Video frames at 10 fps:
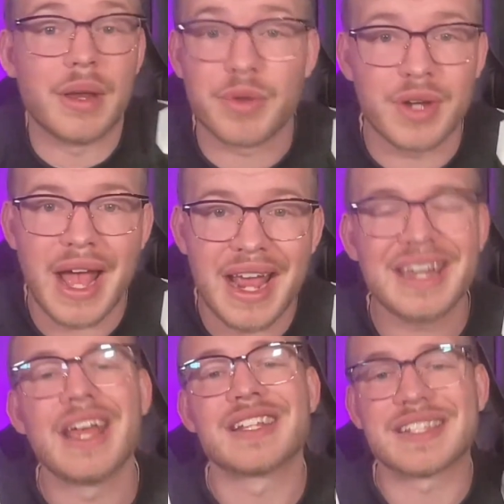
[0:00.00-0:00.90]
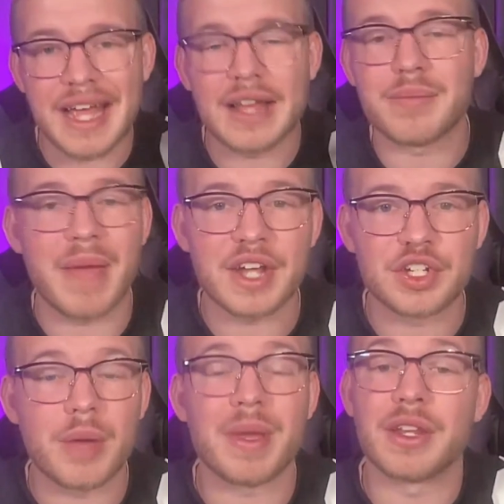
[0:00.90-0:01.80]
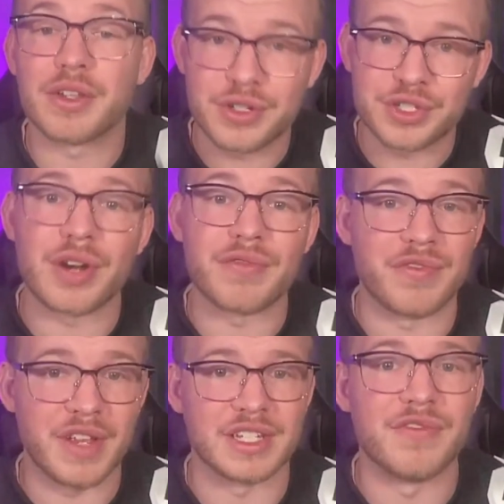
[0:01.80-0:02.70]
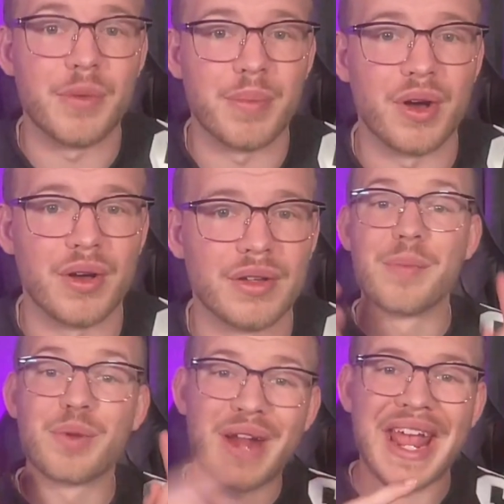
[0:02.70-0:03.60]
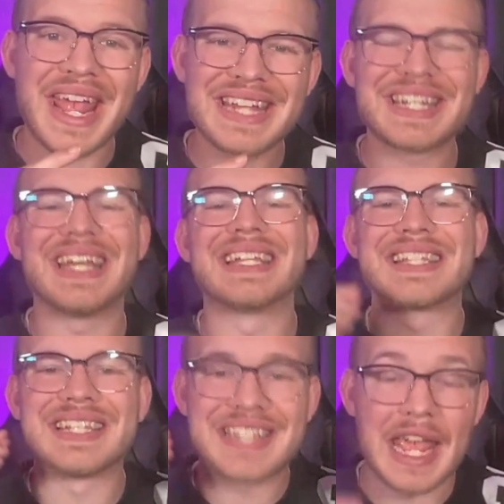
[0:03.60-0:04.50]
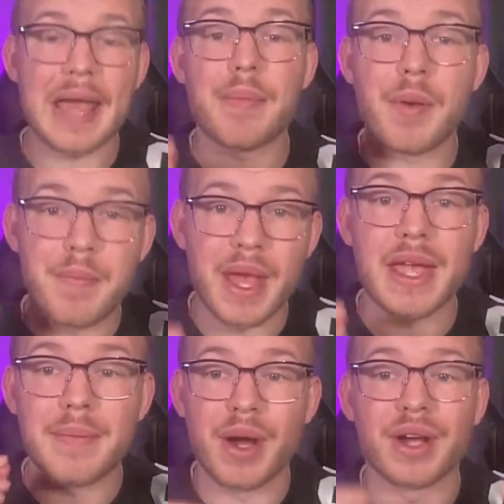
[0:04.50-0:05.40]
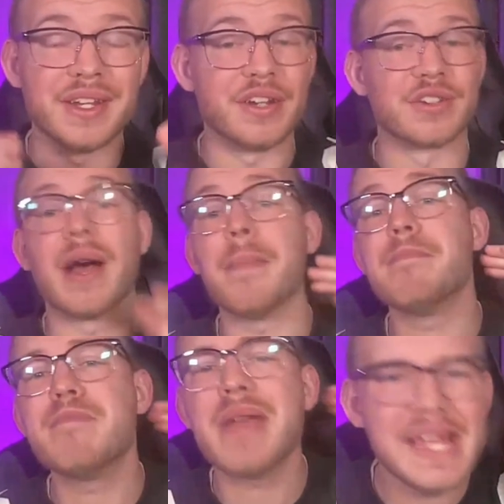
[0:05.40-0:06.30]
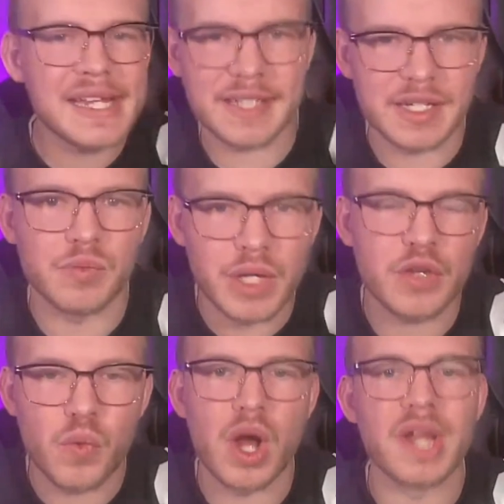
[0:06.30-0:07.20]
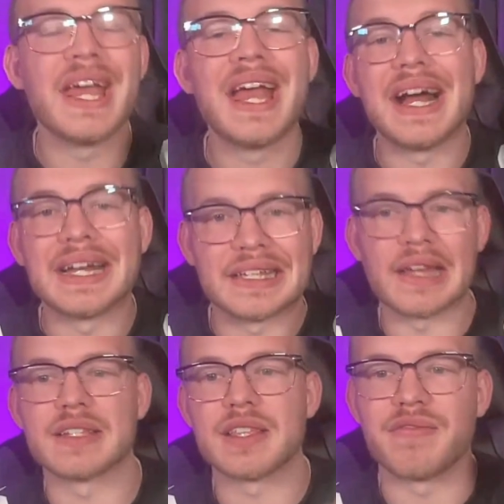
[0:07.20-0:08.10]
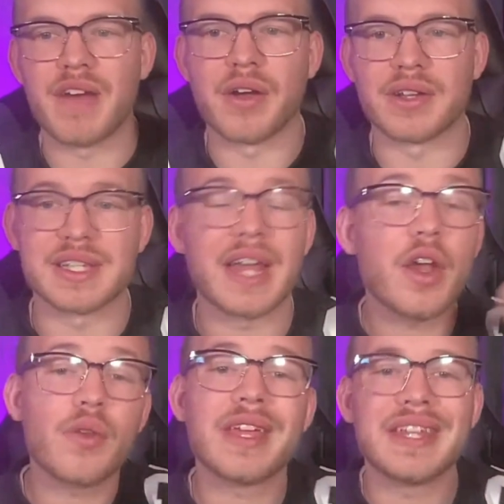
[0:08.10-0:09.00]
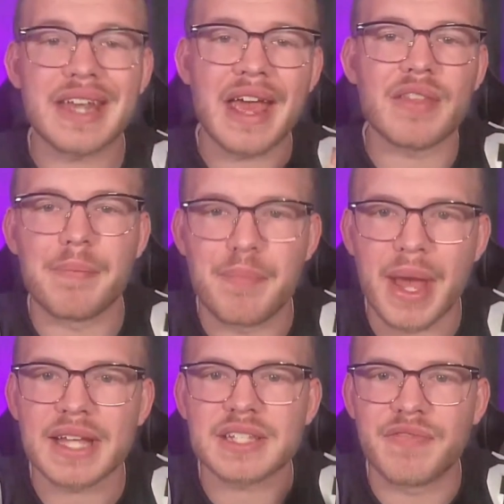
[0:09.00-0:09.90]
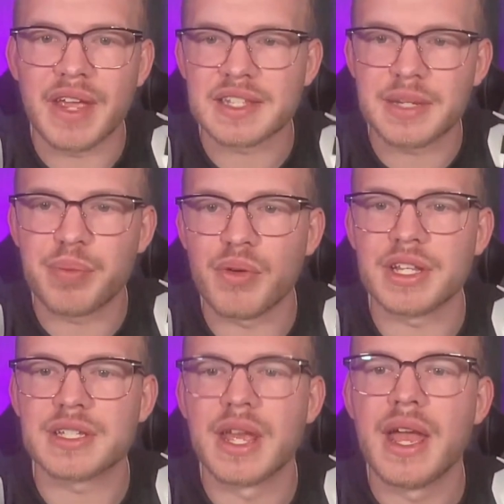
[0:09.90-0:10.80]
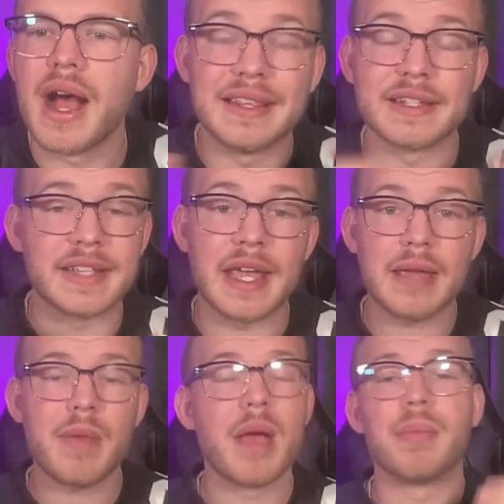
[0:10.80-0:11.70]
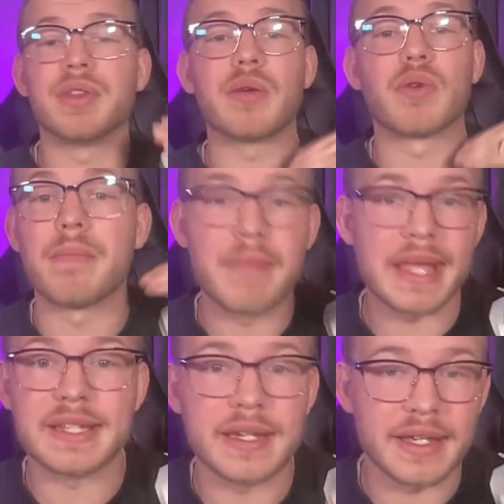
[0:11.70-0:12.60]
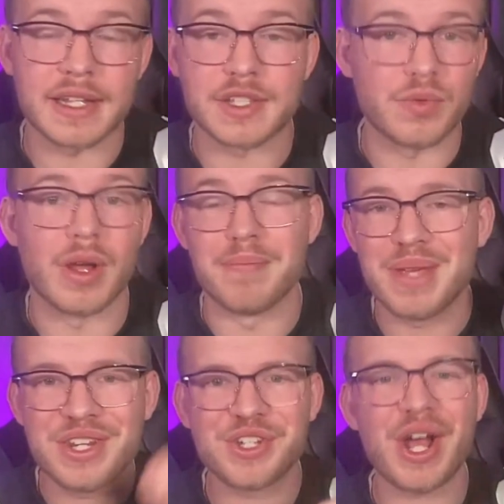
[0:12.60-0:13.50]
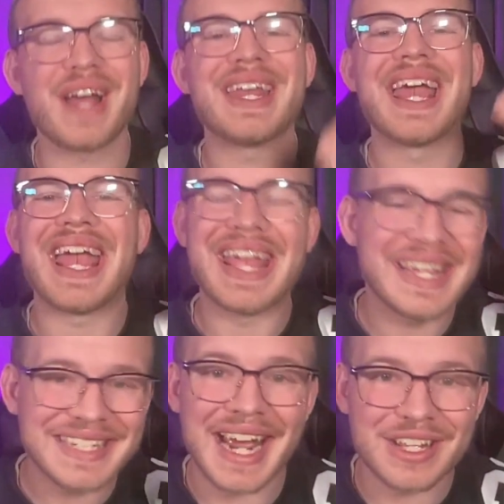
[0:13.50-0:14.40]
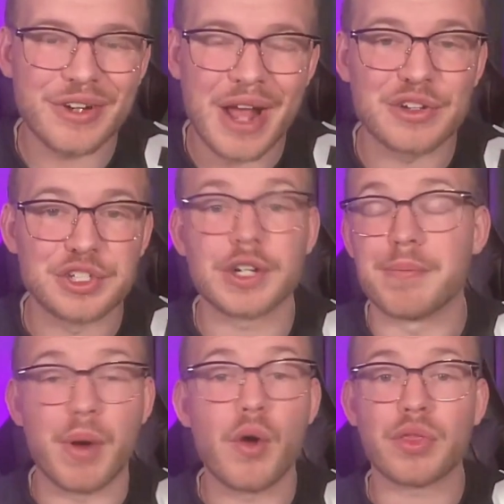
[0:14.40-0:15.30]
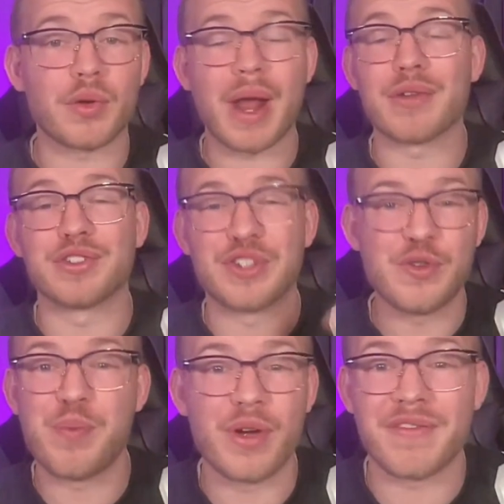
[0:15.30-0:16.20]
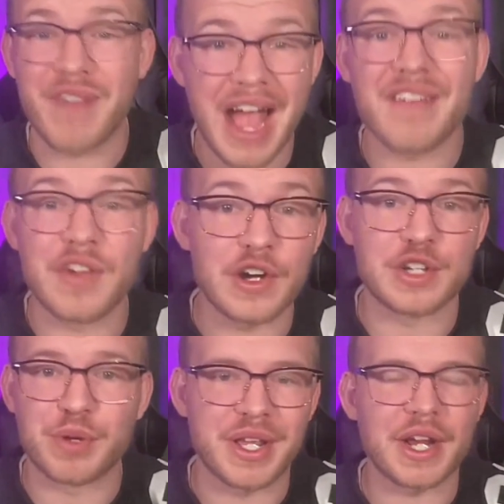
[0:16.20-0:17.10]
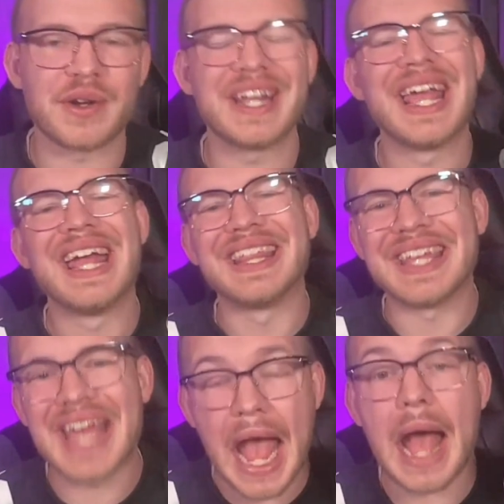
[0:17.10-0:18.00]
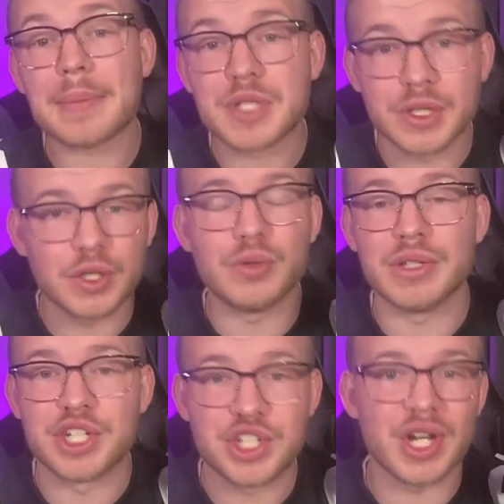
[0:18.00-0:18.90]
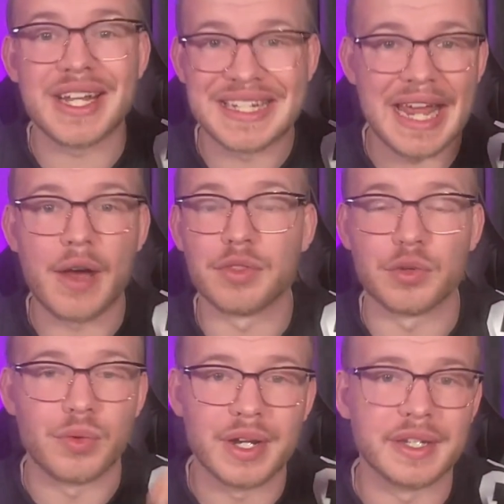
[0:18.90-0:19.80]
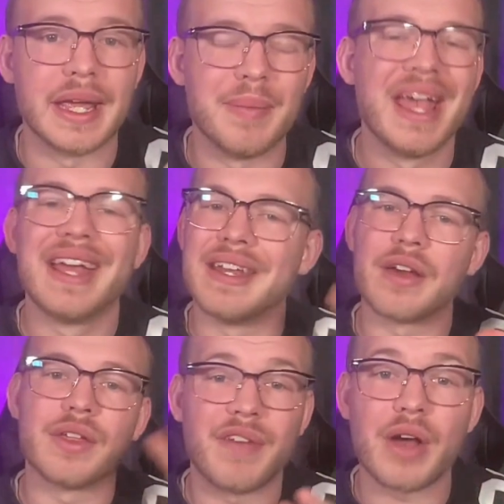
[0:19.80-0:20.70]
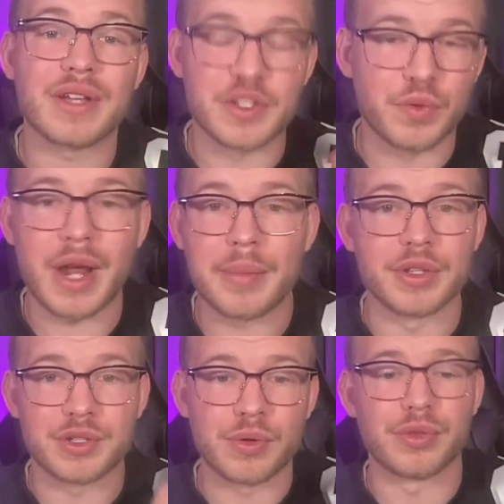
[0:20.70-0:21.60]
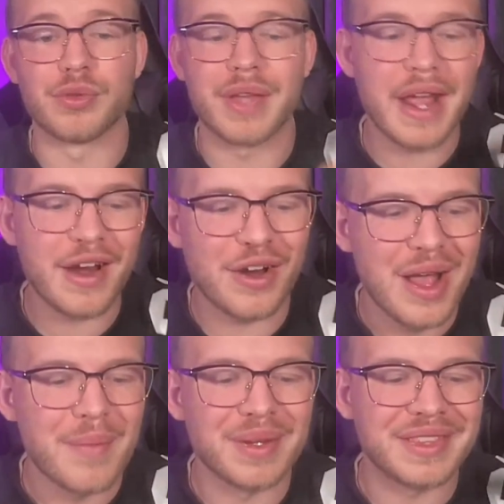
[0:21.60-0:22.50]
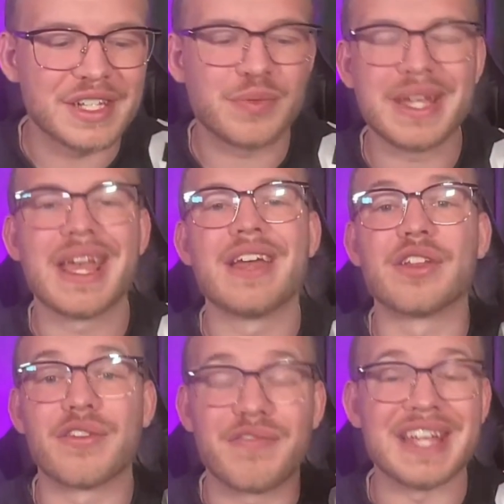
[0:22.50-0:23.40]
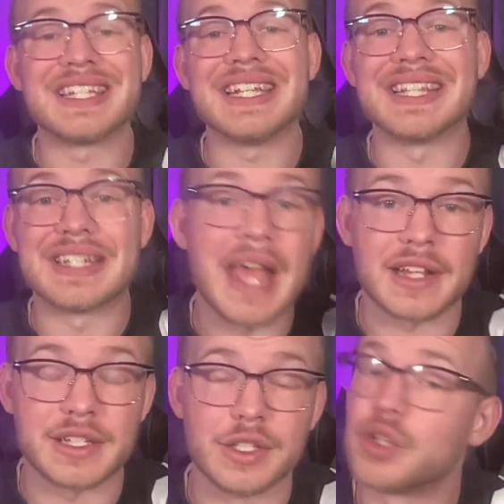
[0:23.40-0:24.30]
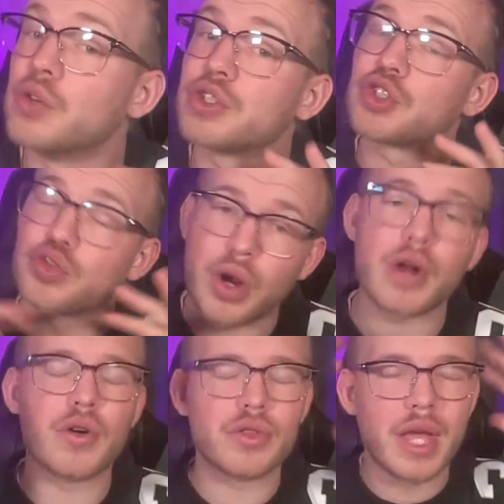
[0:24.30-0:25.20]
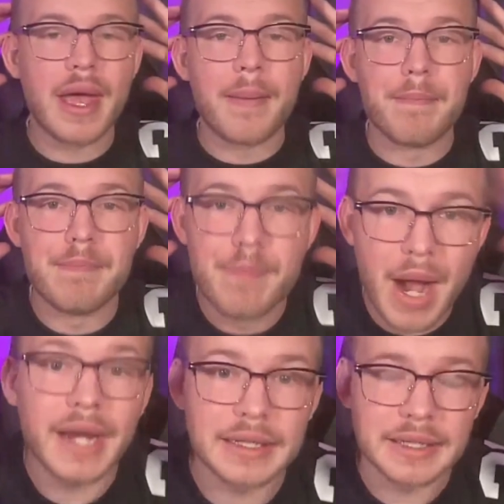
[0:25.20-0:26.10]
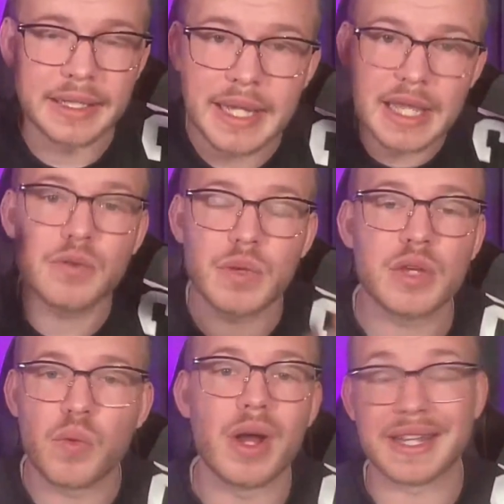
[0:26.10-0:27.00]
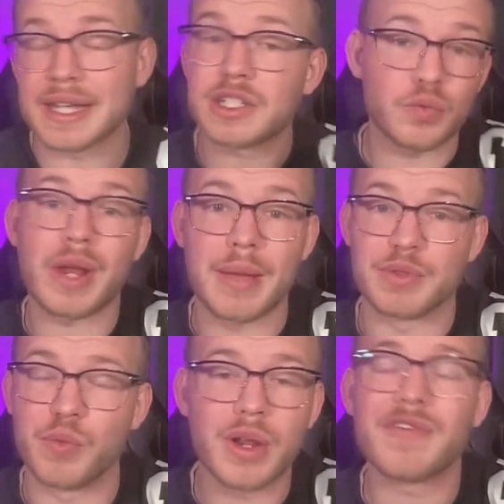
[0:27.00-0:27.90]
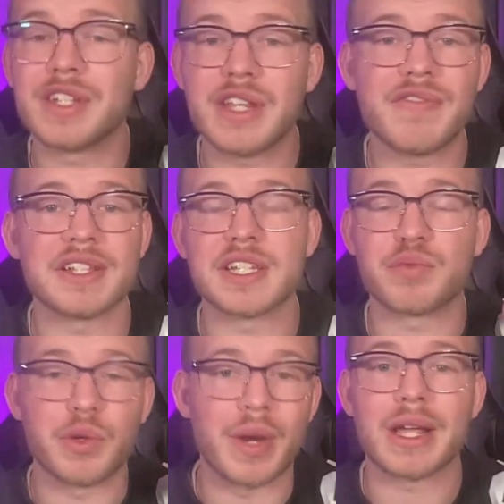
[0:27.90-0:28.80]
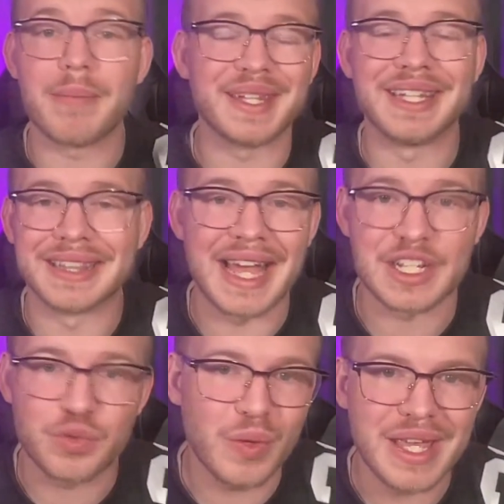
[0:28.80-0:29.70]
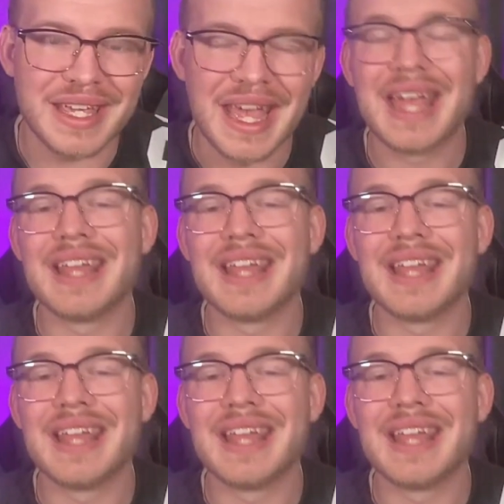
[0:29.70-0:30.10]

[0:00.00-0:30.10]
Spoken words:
number 9, solid matchup and a good start for fantasy football. Number 8 is the Tampa Bay Buccaneers. Amazing week 1 against the Falcons. I know they didn't have the best fantasy points in this game, but they were amazing against the run. Bijan and Tyler Algier, both around 2.5 yards per carry. They absolutely shut down the run game. Now, the Falcons were able to score through the air, but this week they're facing the Texans, who struggled mightily in week 1 against the Rams, one of the defenses we recommended last week.